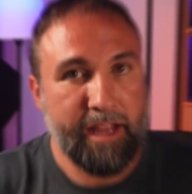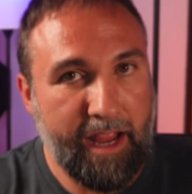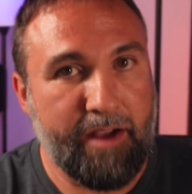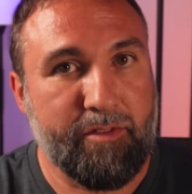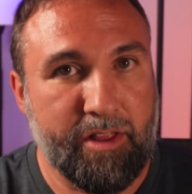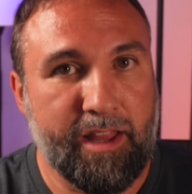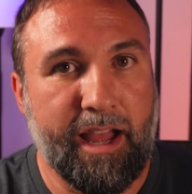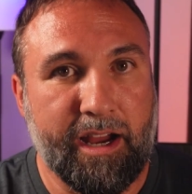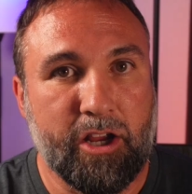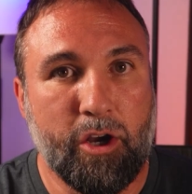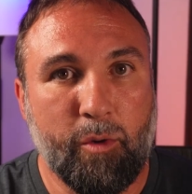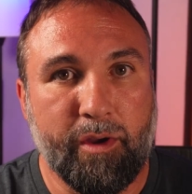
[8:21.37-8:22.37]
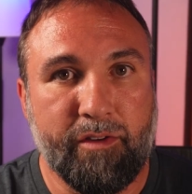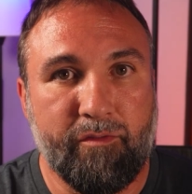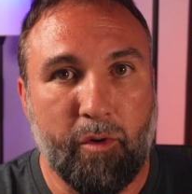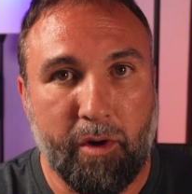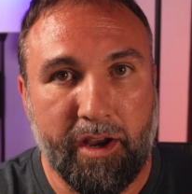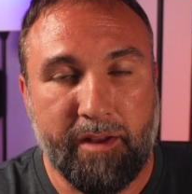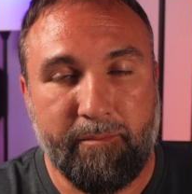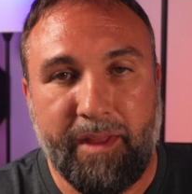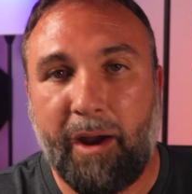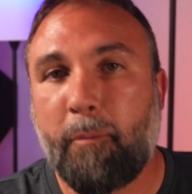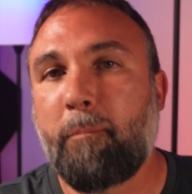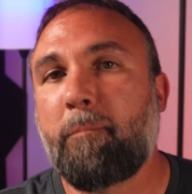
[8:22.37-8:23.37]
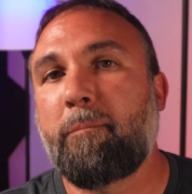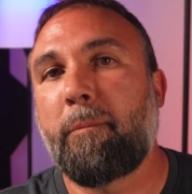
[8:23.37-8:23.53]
have a lot going for it. Now,